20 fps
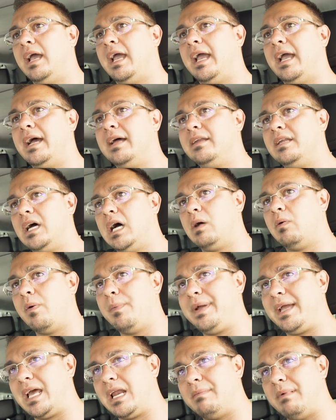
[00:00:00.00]
And
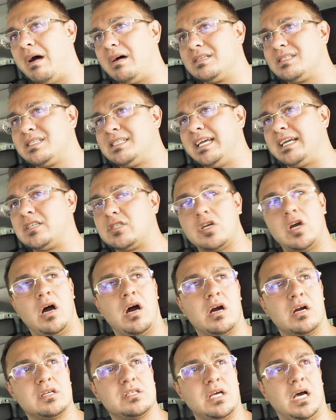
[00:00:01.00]
when we get about 6
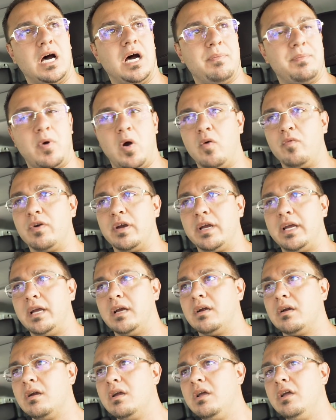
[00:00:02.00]
cars up over
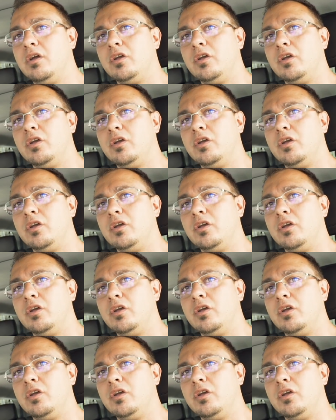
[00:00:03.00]
here,